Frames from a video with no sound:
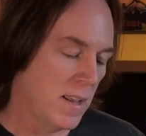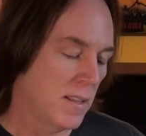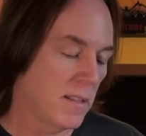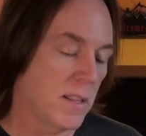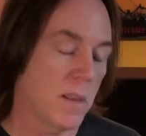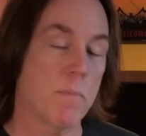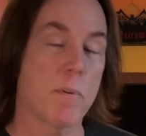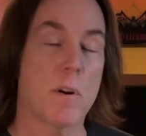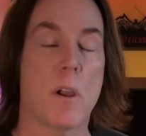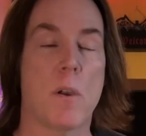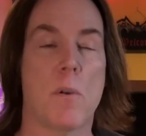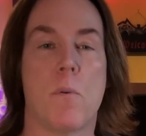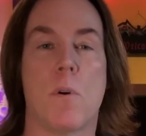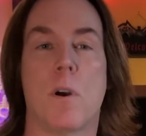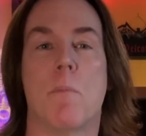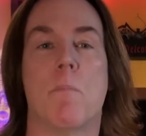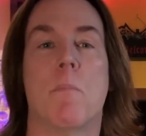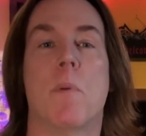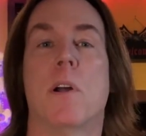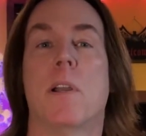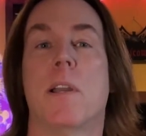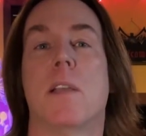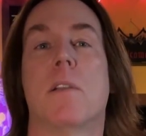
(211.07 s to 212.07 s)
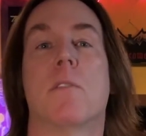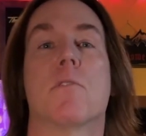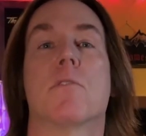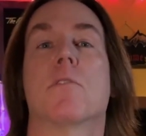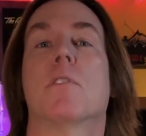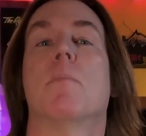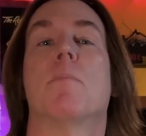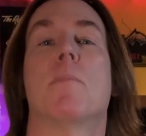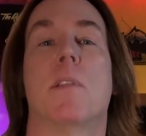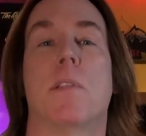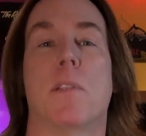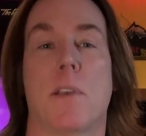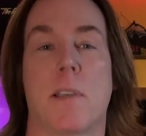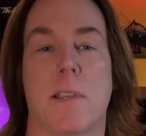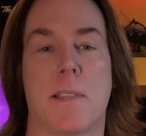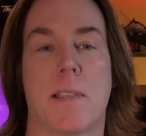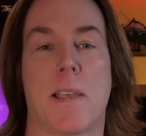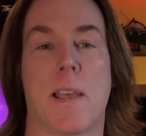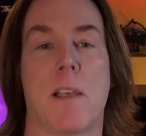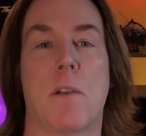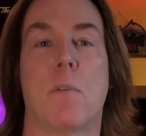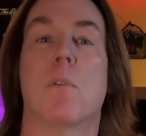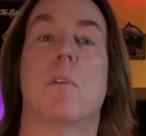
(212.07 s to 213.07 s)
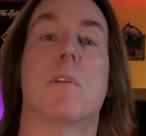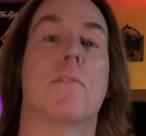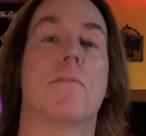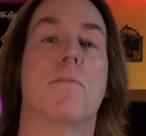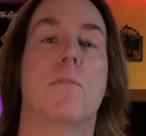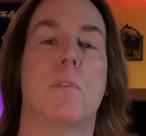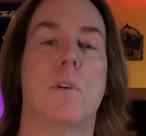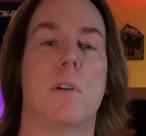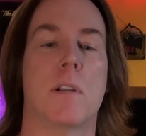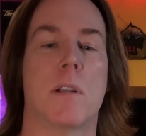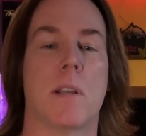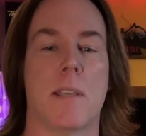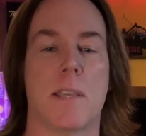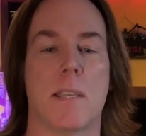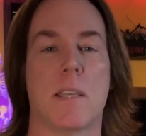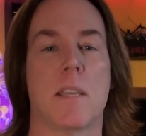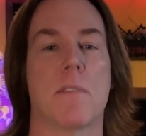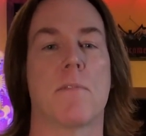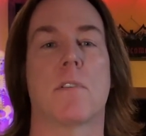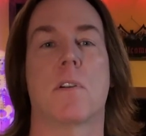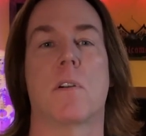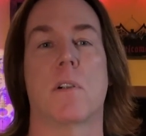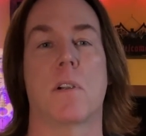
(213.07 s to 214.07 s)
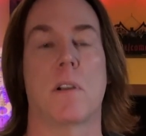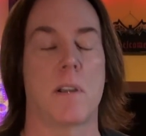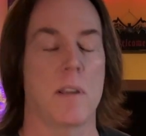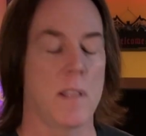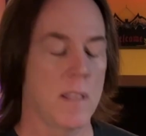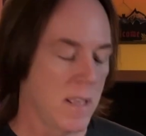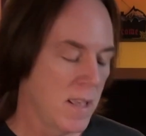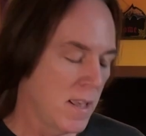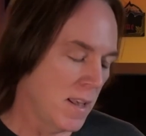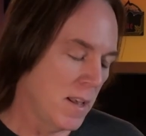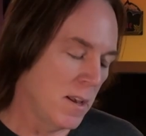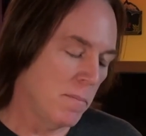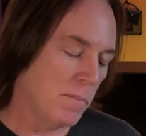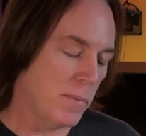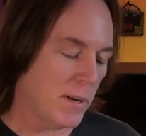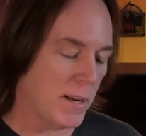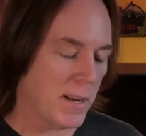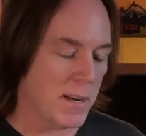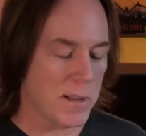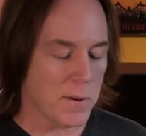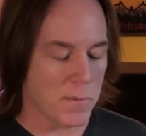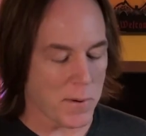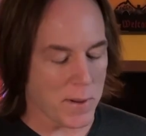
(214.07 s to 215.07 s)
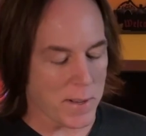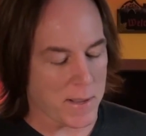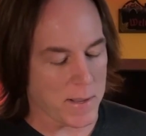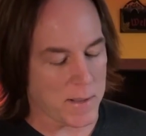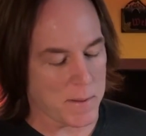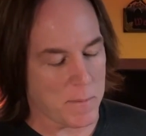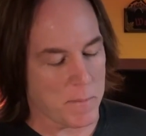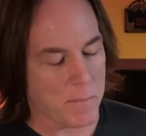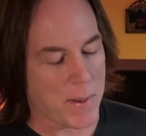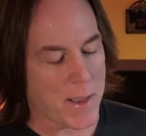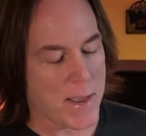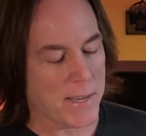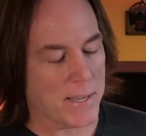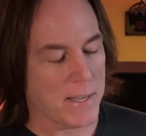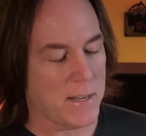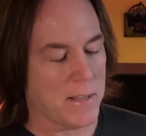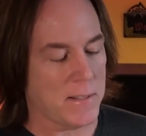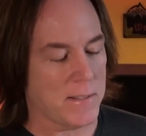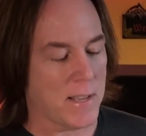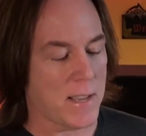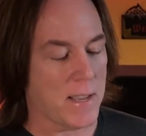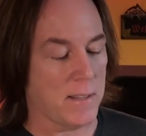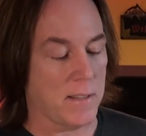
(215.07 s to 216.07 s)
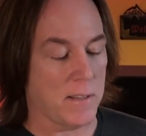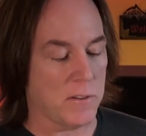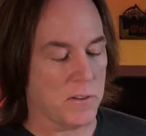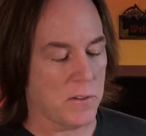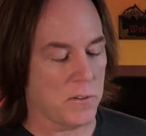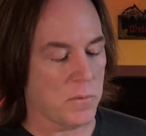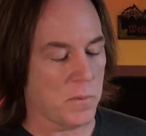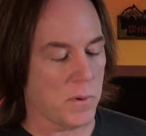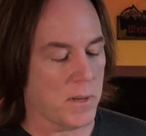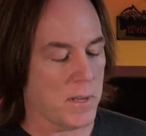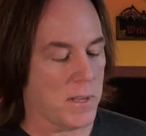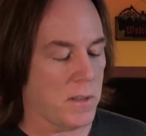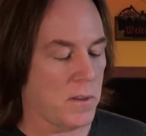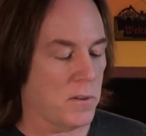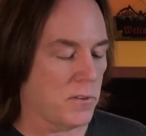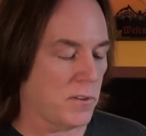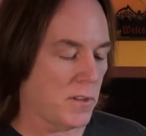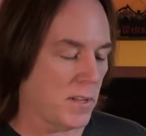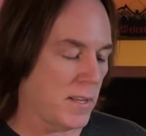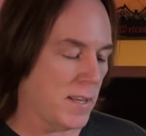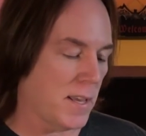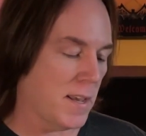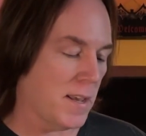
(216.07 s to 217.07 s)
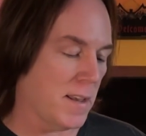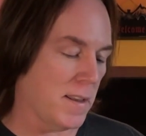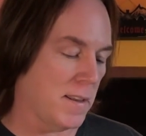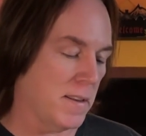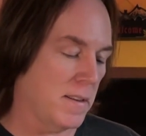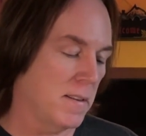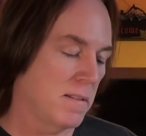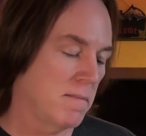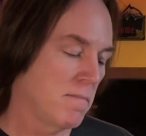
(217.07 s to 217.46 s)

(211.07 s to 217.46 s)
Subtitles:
they probably want money or something like that, or a Fortnite gift card. But anyway, back in the day, this is what you used to get.